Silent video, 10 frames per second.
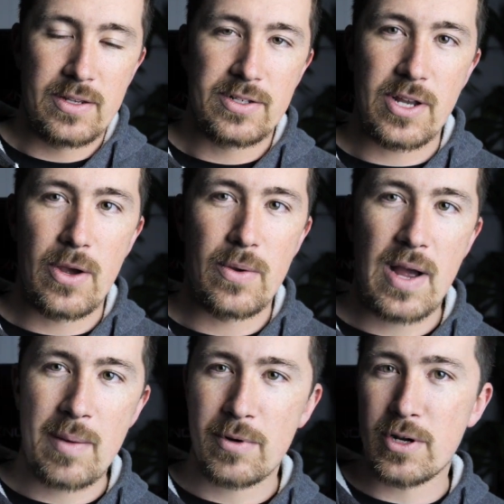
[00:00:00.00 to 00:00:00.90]
So
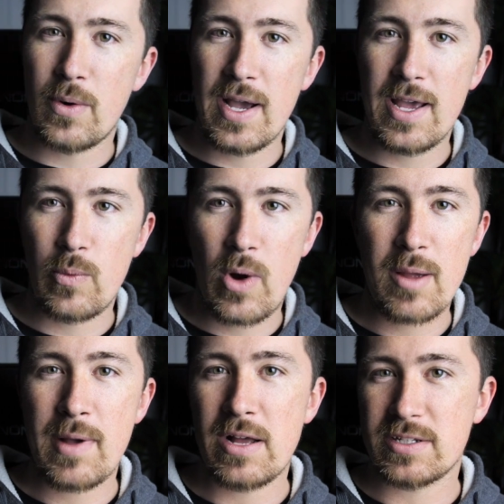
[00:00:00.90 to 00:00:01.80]
I'm going to go ahead and
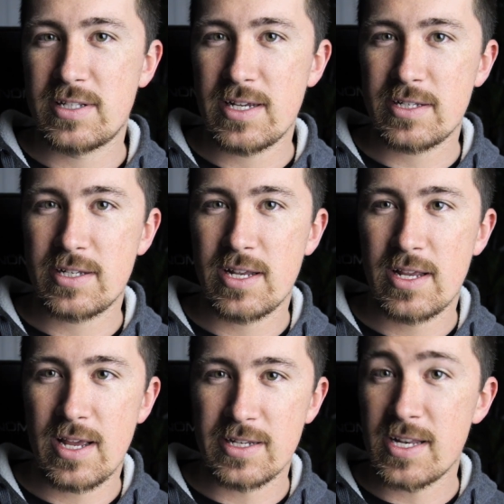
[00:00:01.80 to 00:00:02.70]
white balance this
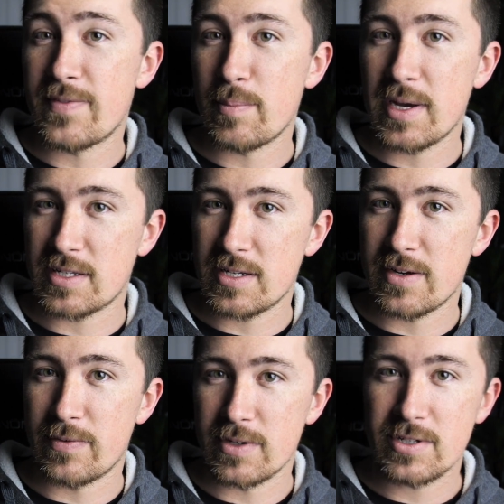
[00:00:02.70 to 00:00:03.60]
and see if it makes a
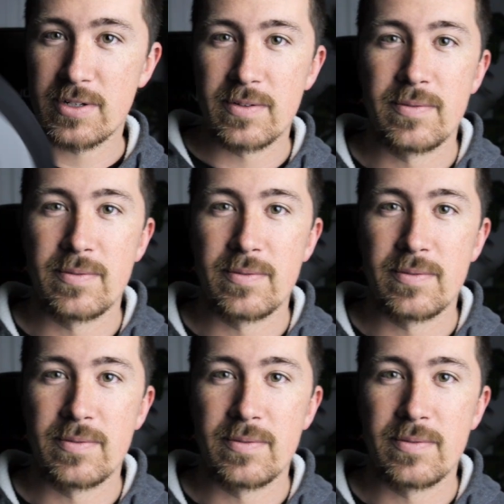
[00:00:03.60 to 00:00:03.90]
difference.